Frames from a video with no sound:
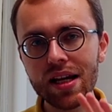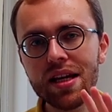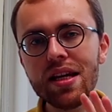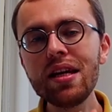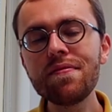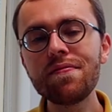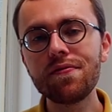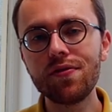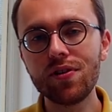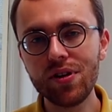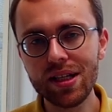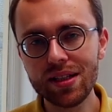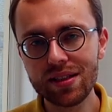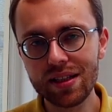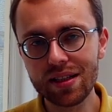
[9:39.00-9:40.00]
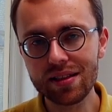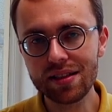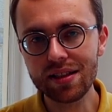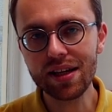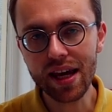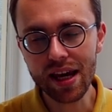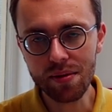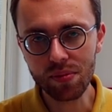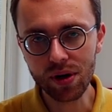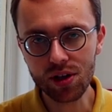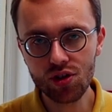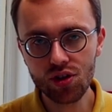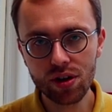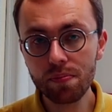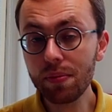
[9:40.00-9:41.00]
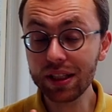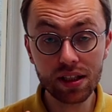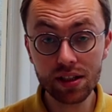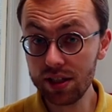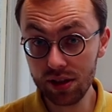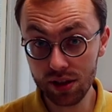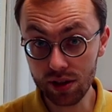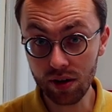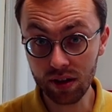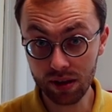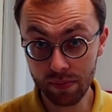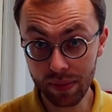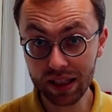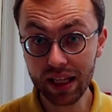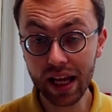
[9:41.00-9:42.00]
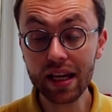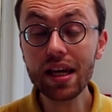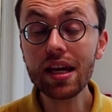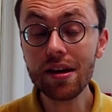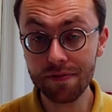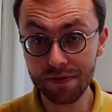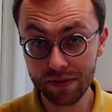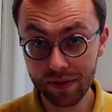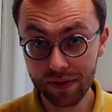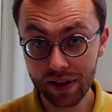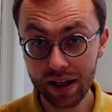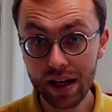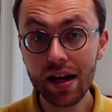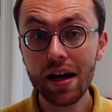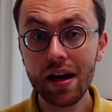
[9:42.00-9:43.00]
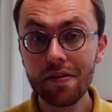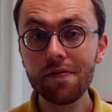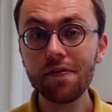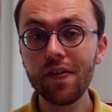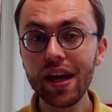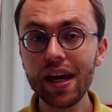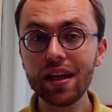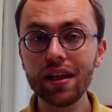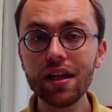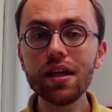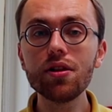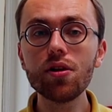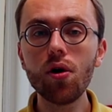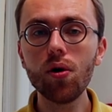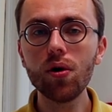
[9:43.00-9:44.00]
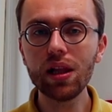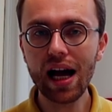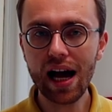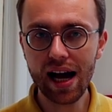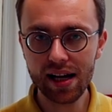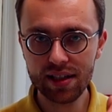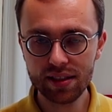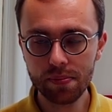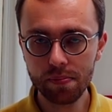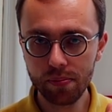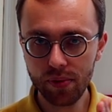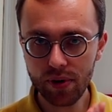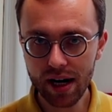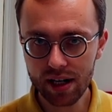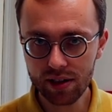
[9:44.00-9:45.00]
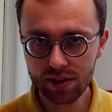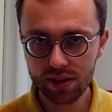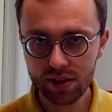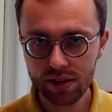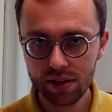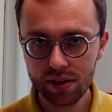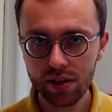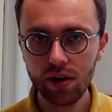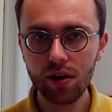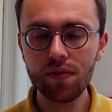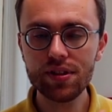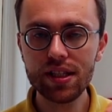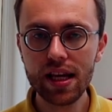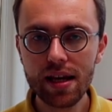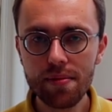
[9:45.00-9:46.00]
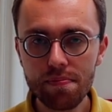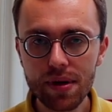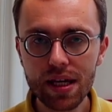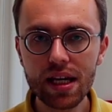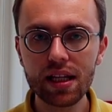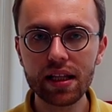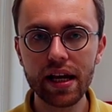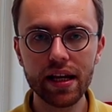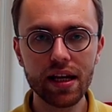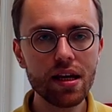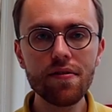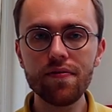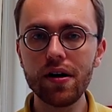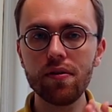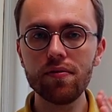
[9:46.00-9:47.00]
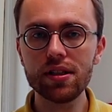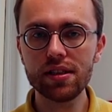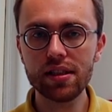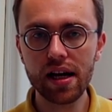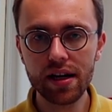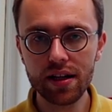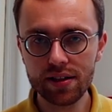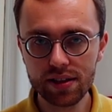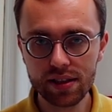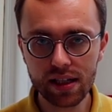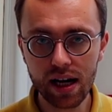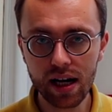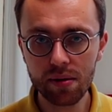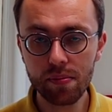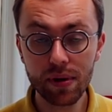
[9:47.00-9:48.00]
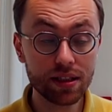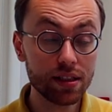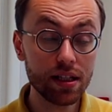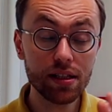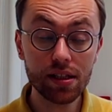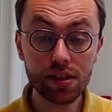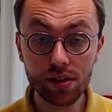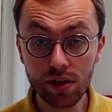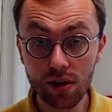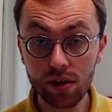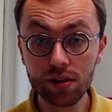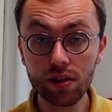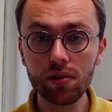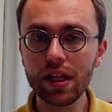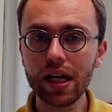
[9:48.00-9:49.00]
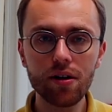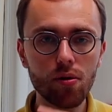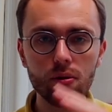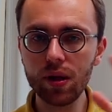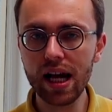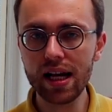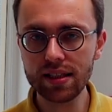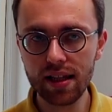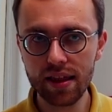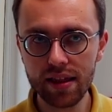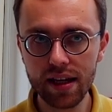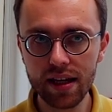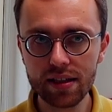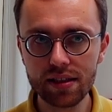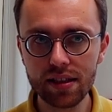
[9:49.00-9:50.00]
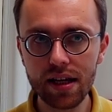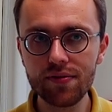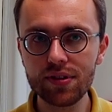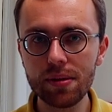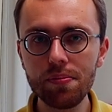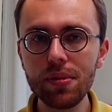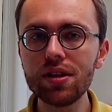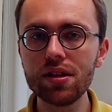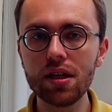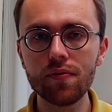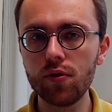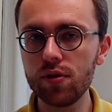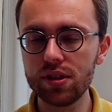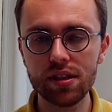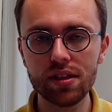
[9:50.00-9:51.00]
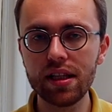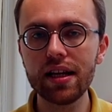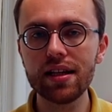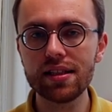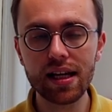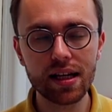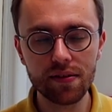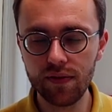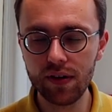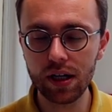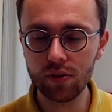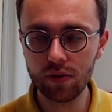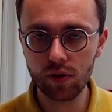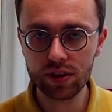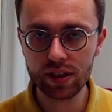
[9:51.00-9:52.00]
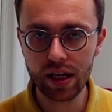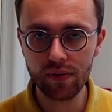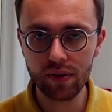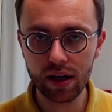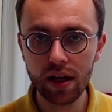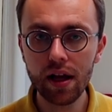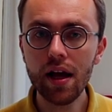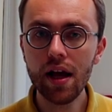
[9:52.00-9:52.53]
If, for instance, Cambridge, but it did not, but like if fail in all other parts of the MBA, like if our studies suck, but they did not, or like all other things, if the building wasn't like that fun or whatever,